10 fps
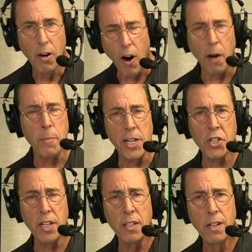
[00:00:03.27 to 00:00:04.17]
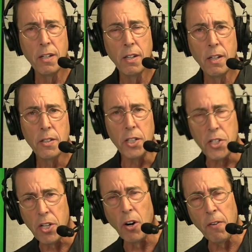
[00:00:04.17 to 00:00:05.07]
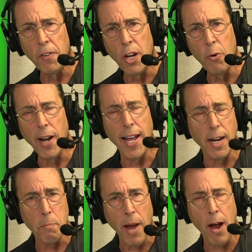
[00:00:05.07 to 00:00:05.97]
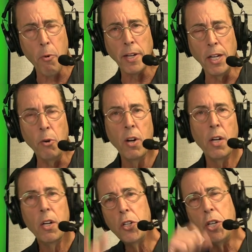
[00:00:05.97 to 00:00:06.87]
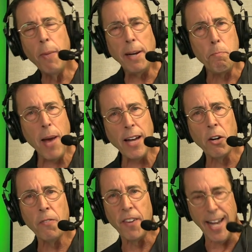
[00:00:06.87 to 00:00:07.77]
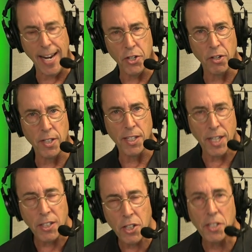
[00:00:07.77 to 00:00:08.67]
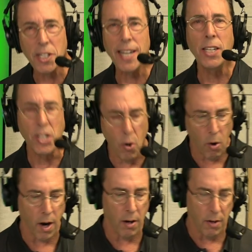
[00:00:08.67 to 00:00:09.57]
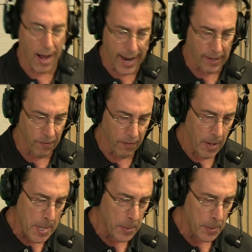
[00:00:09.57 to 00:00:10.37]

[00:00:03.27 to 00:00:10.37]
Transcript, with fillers: Our mission to serve you and empower you so you make better financial decisions in your life.